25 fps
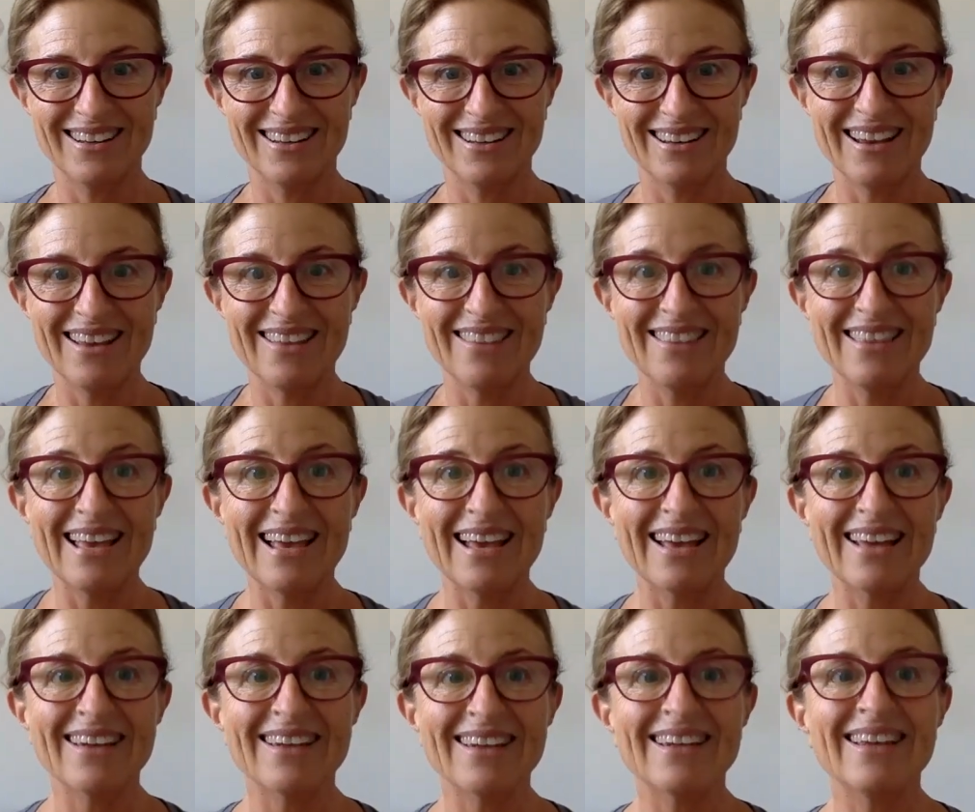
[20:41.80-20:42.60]
And
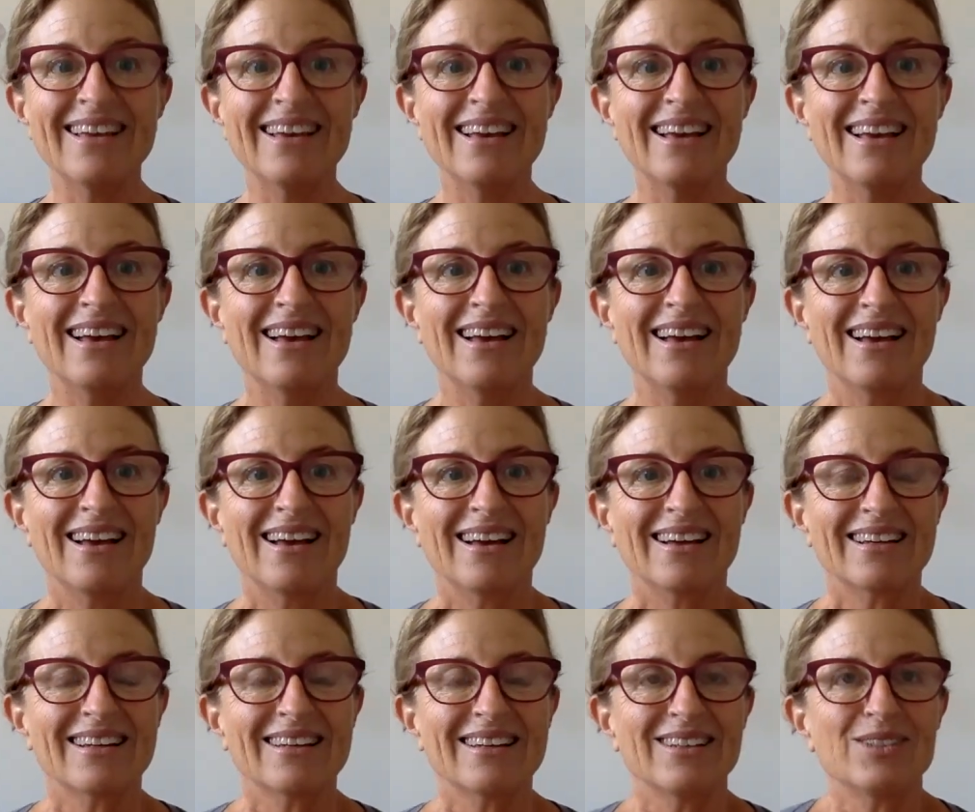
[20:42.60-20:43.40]
then
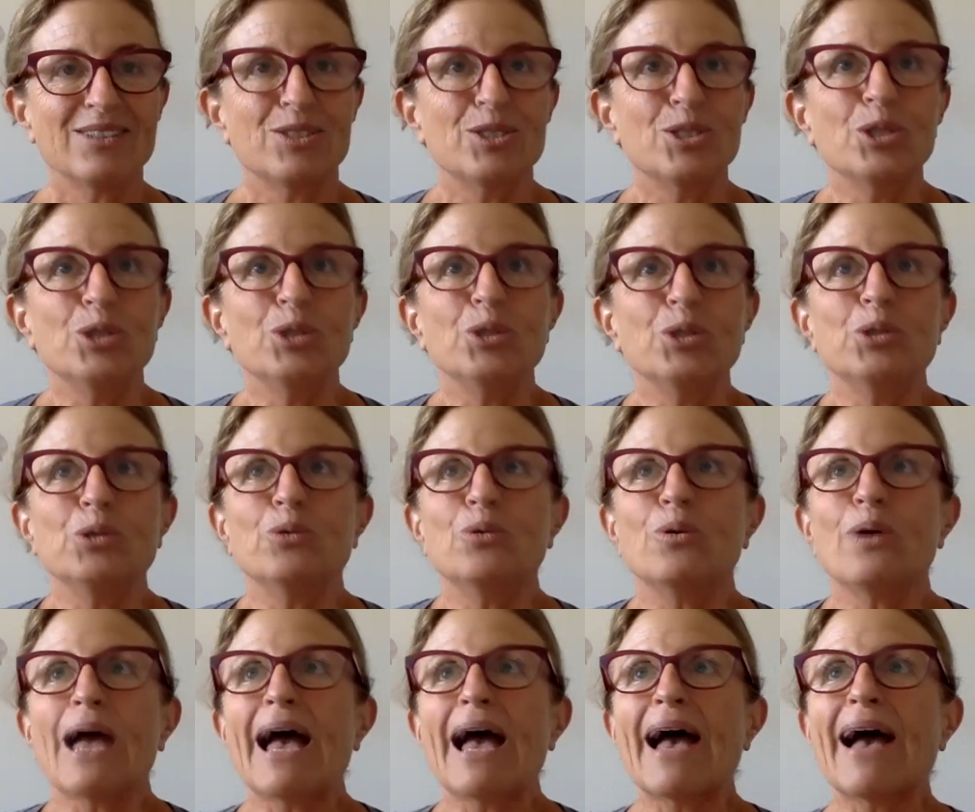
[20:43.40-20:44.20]
do you
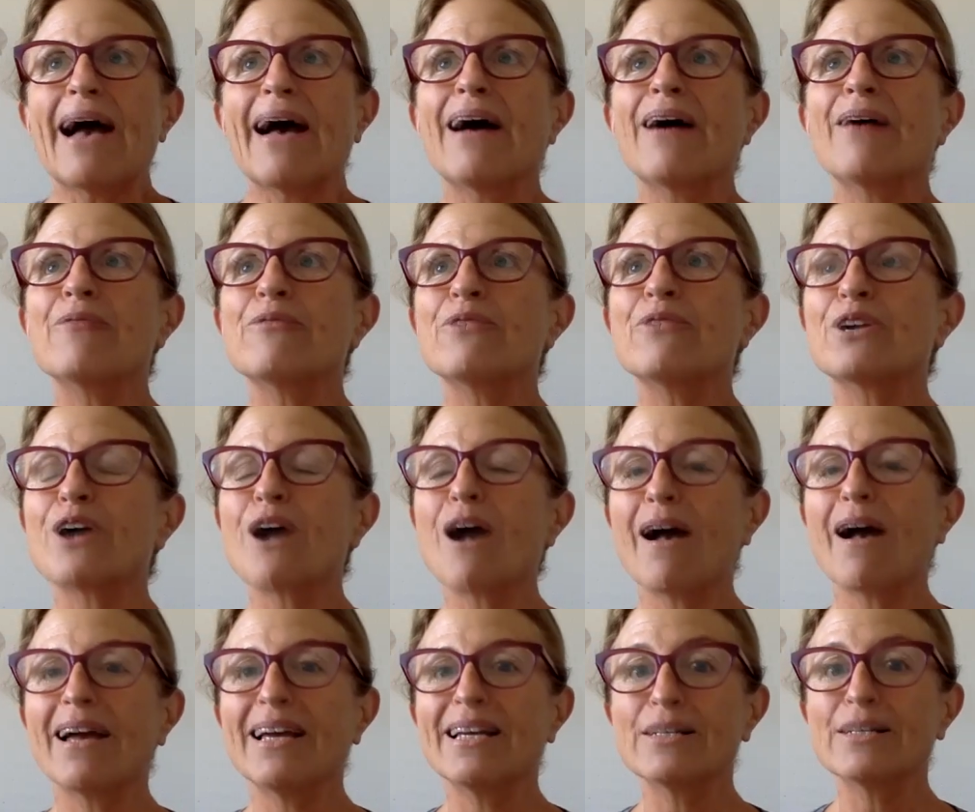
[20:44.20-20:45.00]
have a
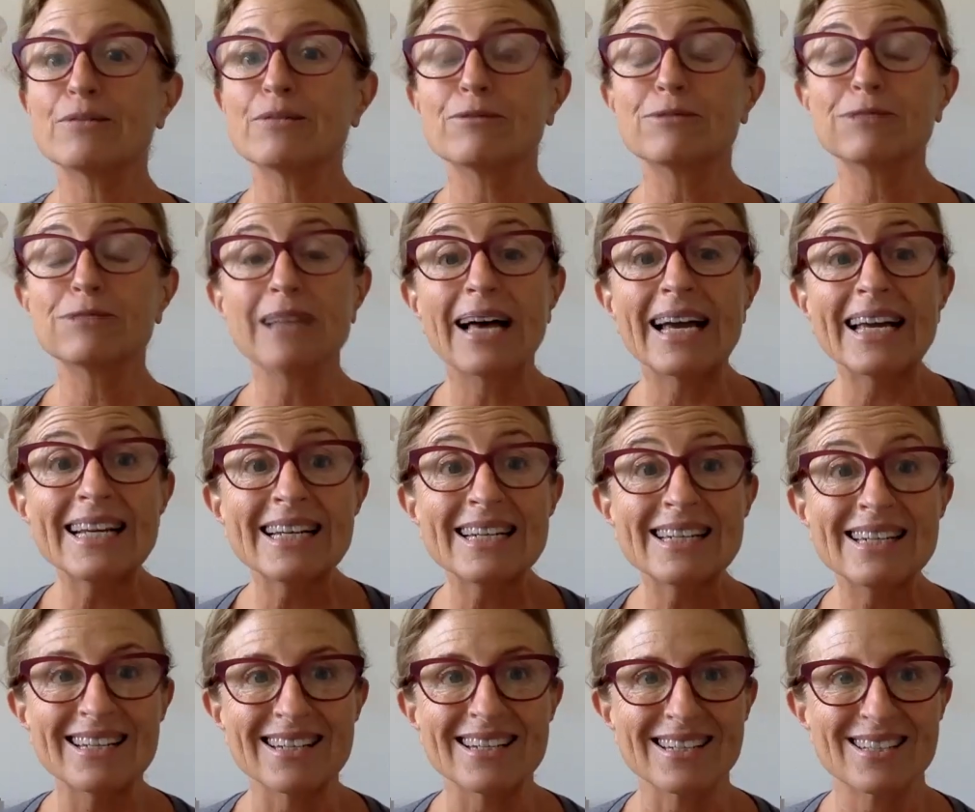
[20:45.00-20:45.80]
kind of
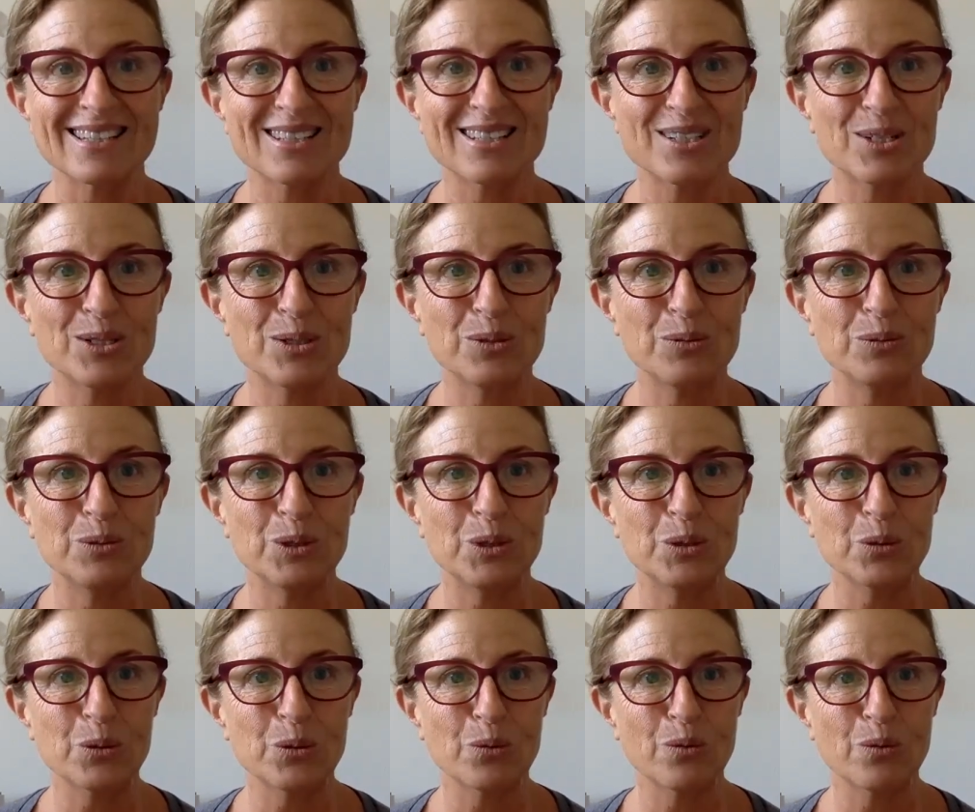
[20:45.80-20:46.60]
lightness to
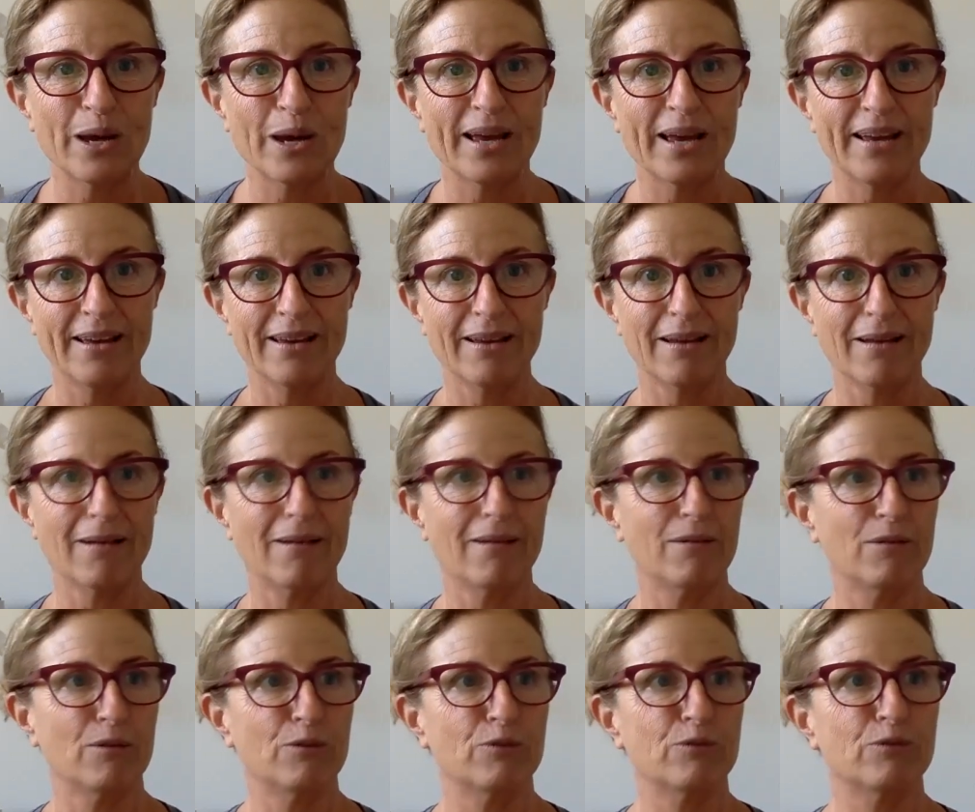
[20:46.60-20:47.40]
your way
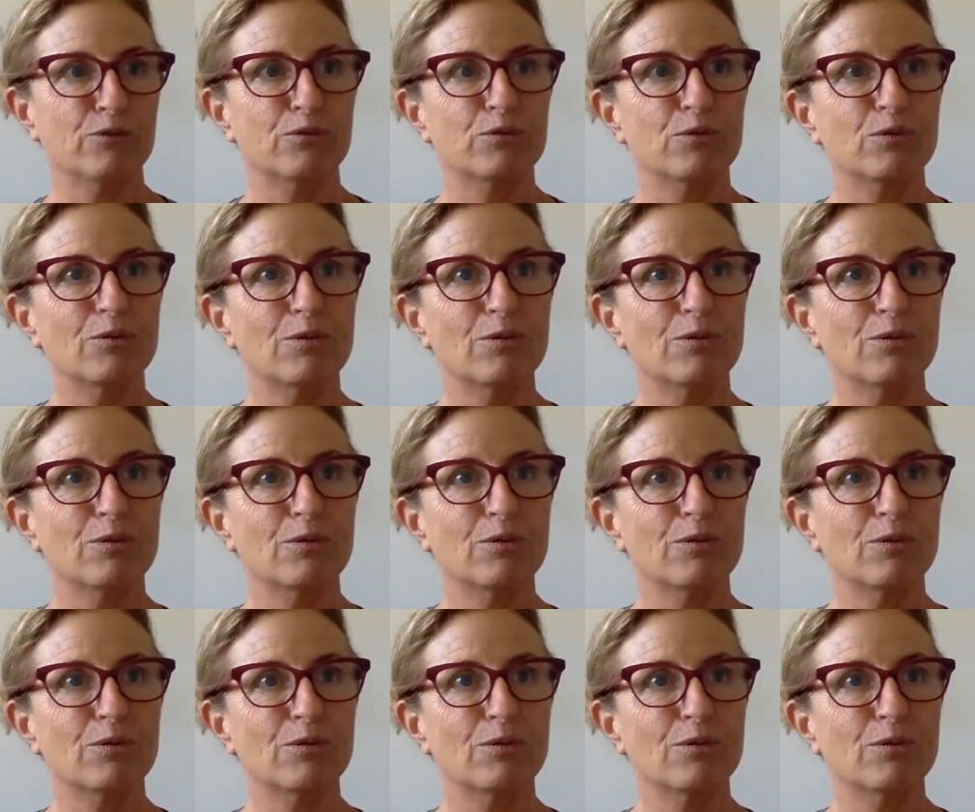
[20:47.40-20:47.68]
of